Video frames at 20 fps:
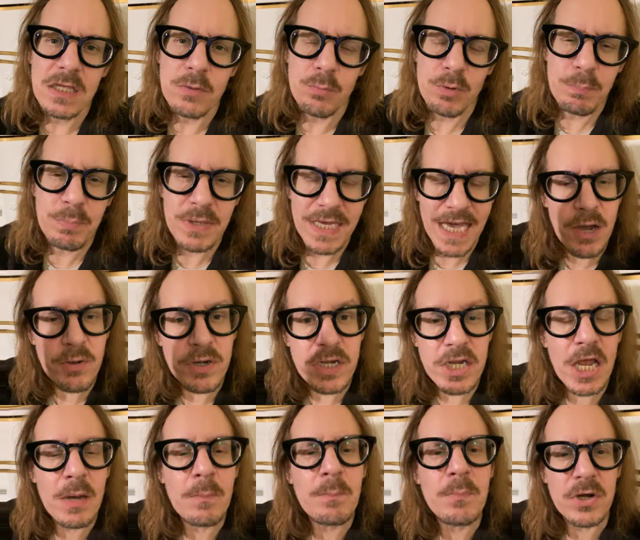would be
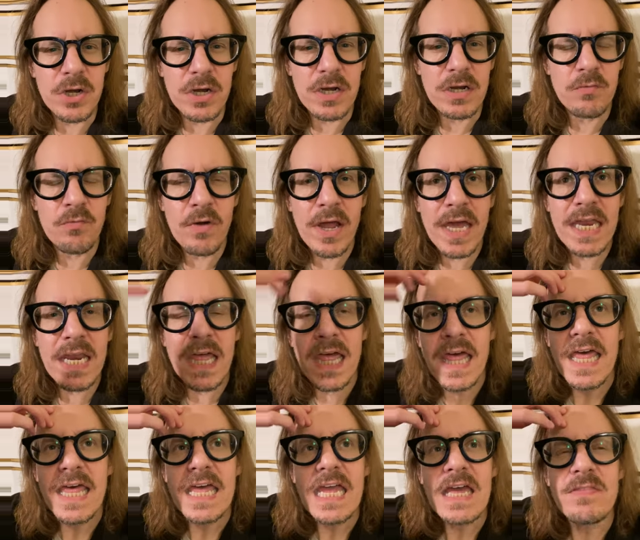outnumbered, right?
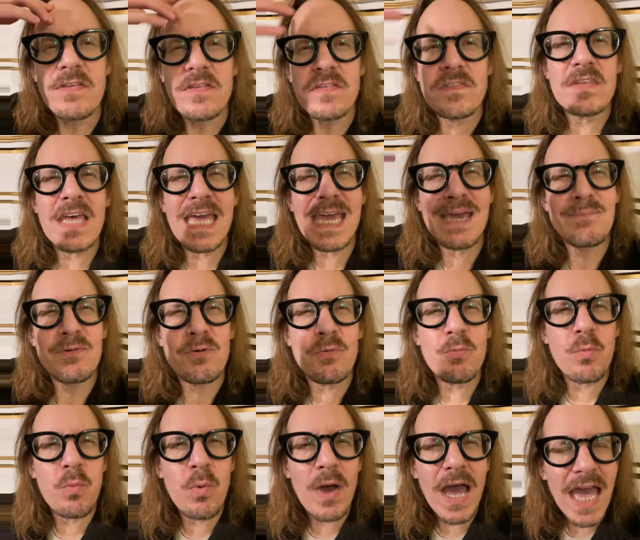In the same
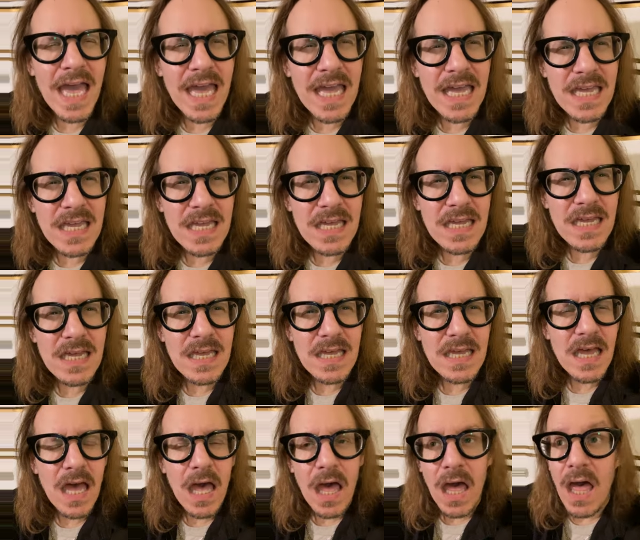way,
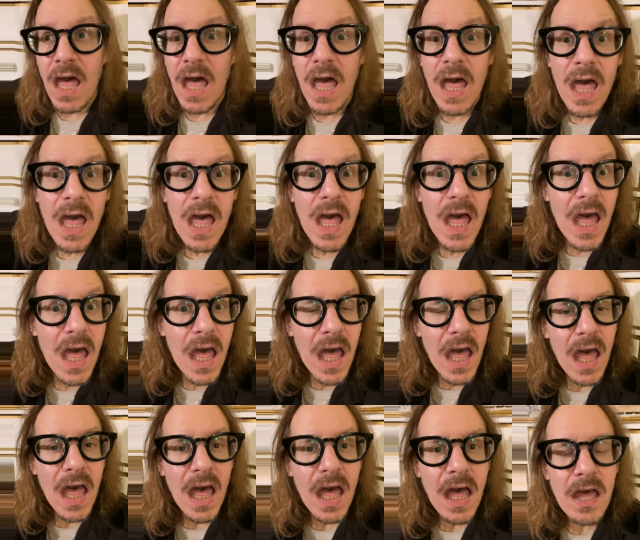
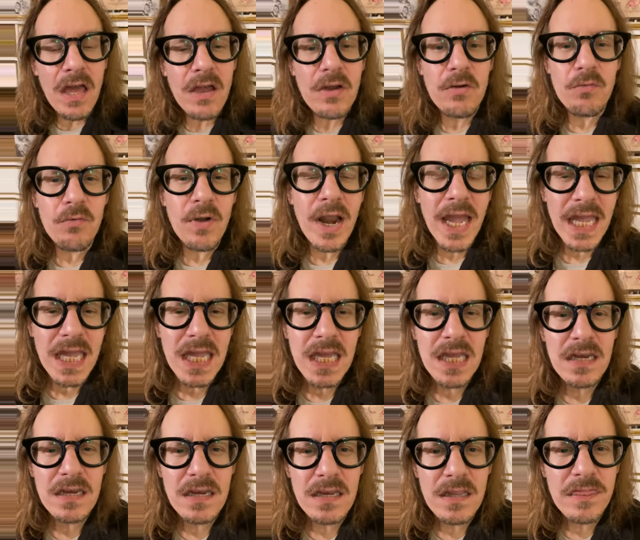
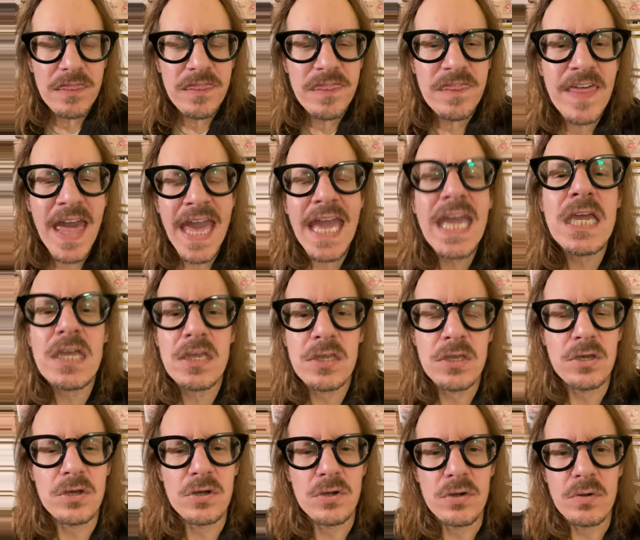right? Thank
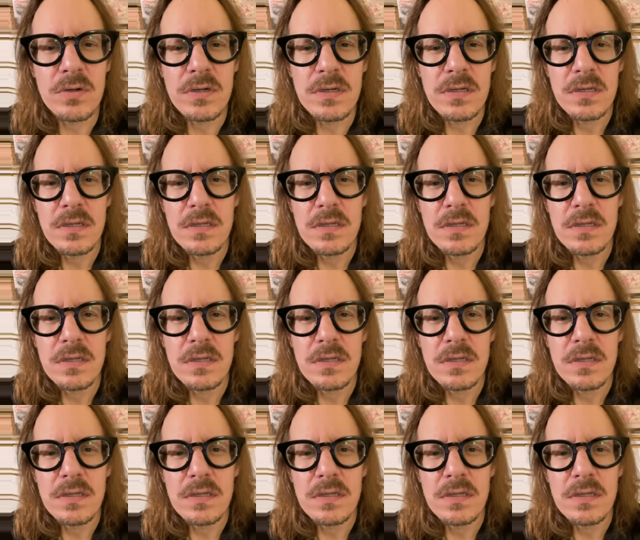you.